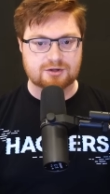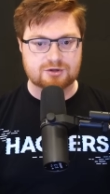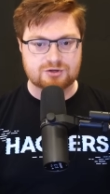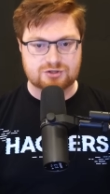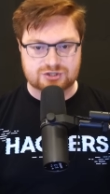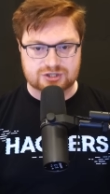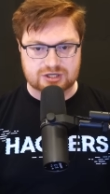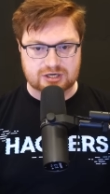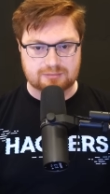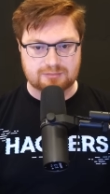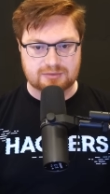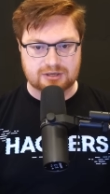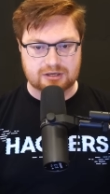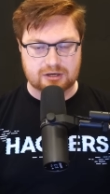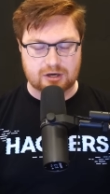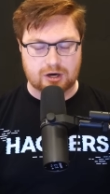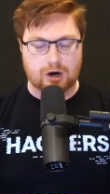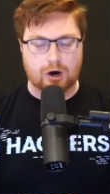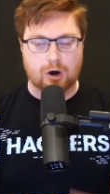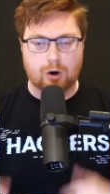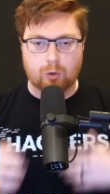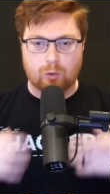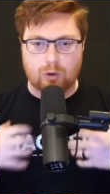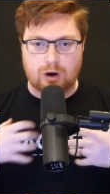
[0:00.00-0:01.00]

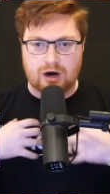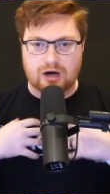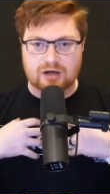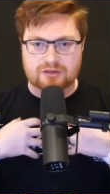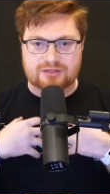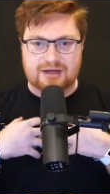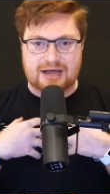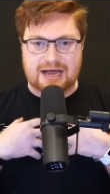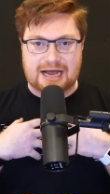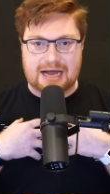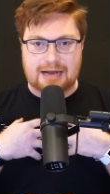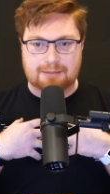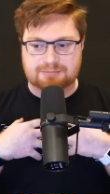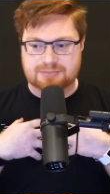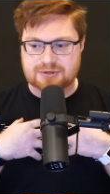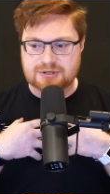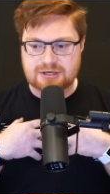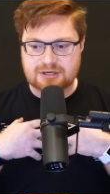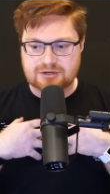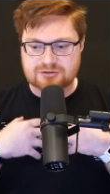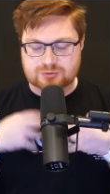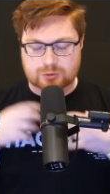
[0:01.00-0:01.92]
legitimate OAuth app